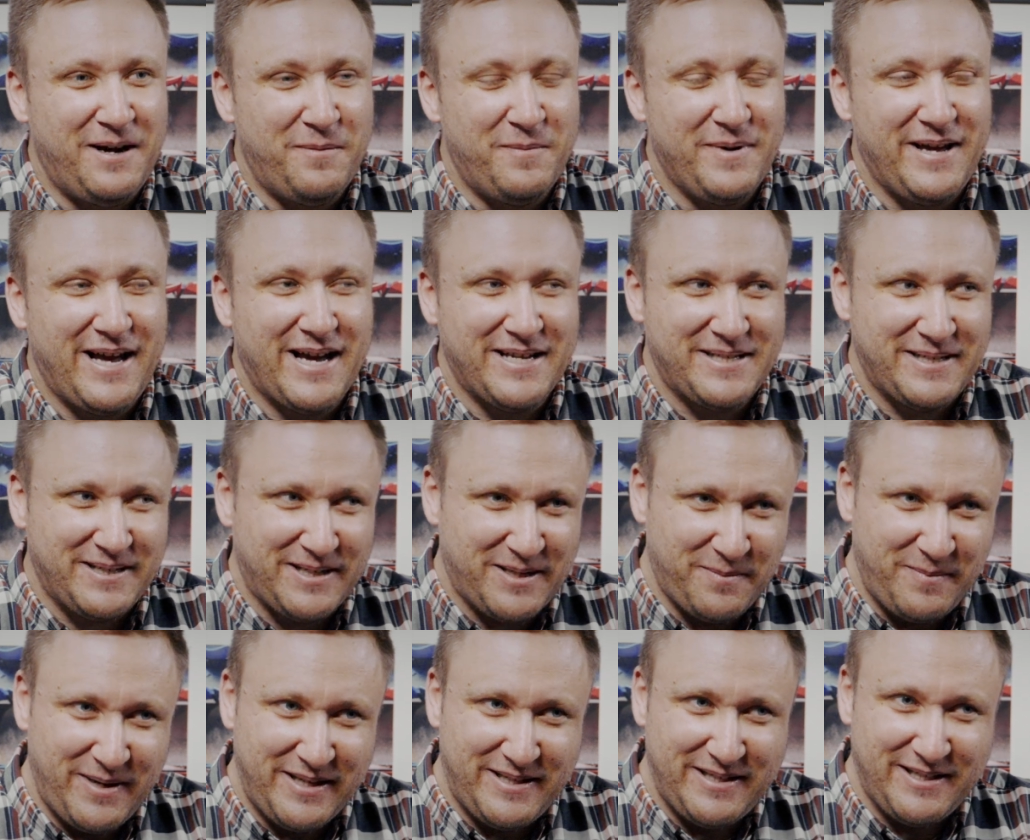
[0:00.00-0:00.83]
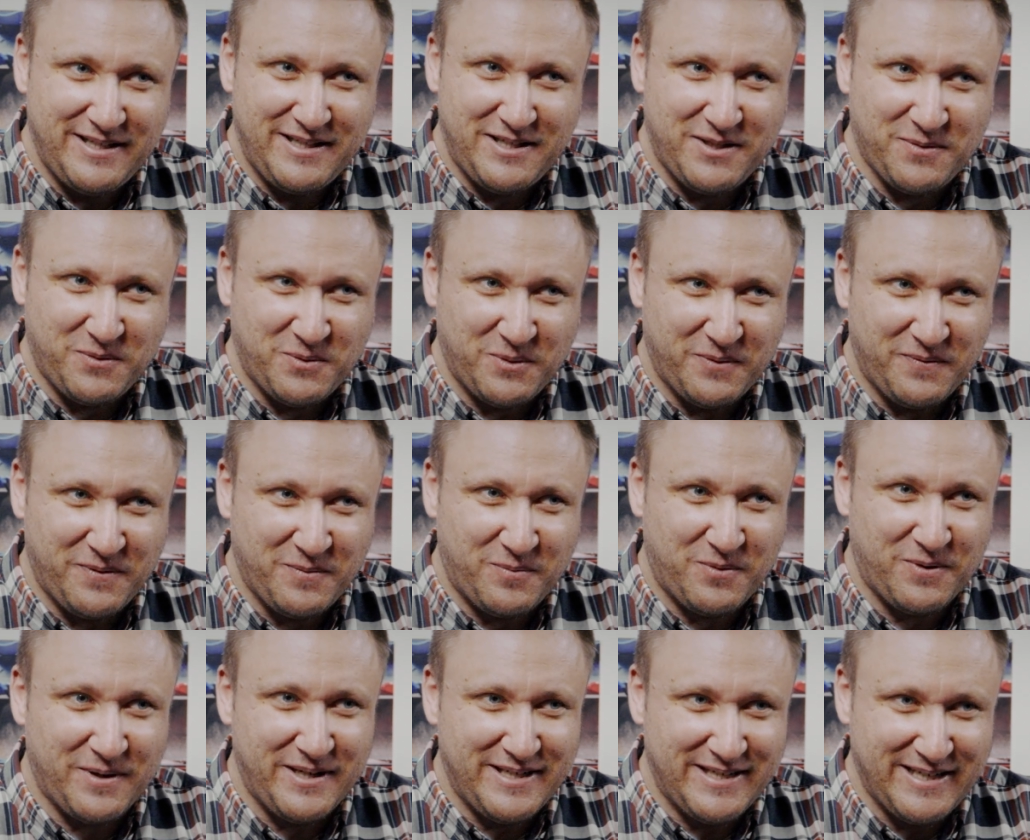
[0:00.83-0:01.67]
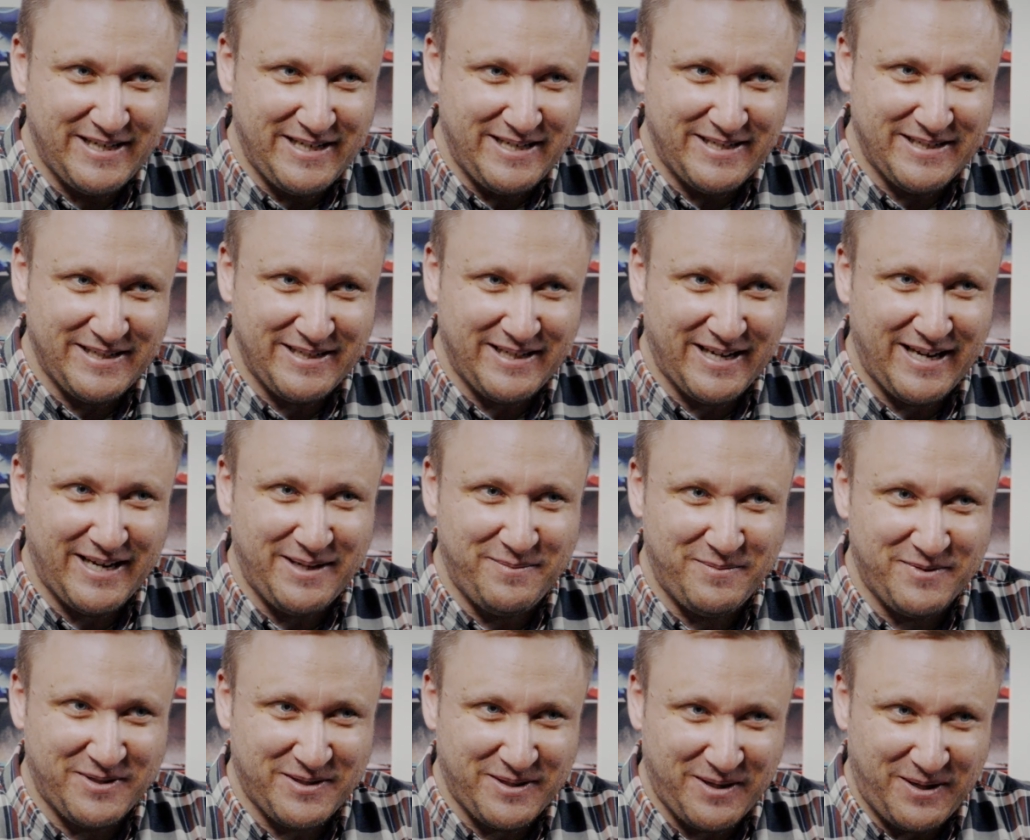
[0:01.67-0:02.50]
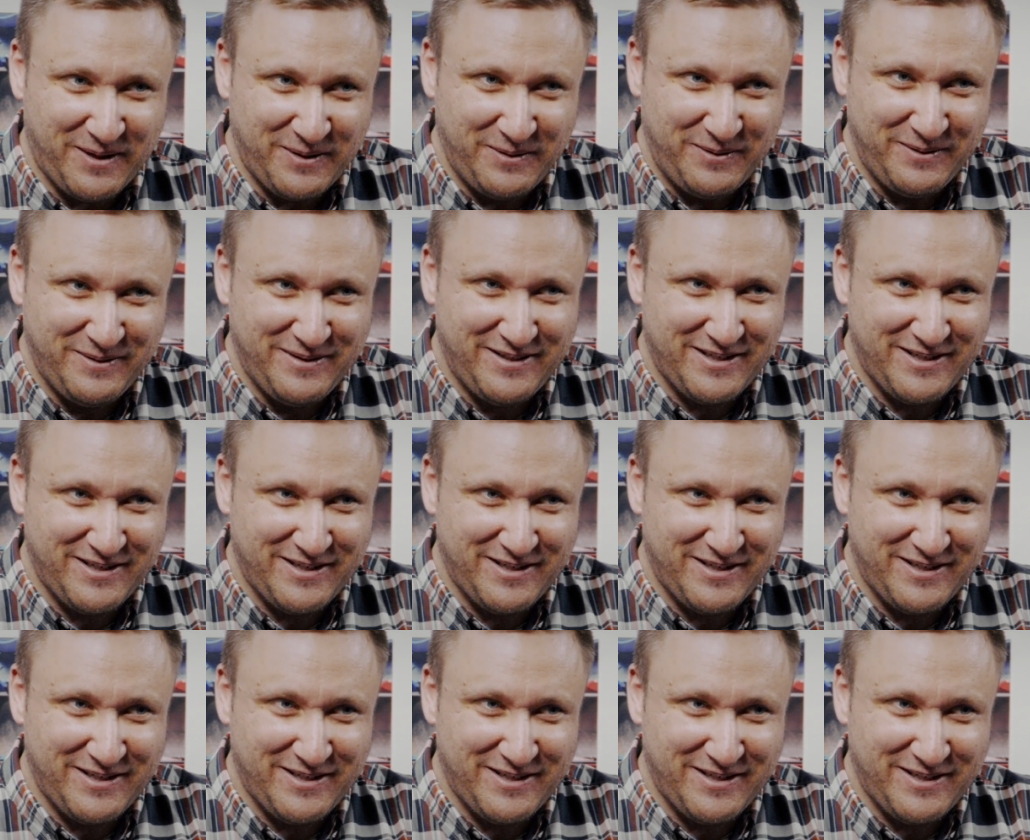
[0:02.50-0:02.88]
He hasn't committed to all of the pre-season games though,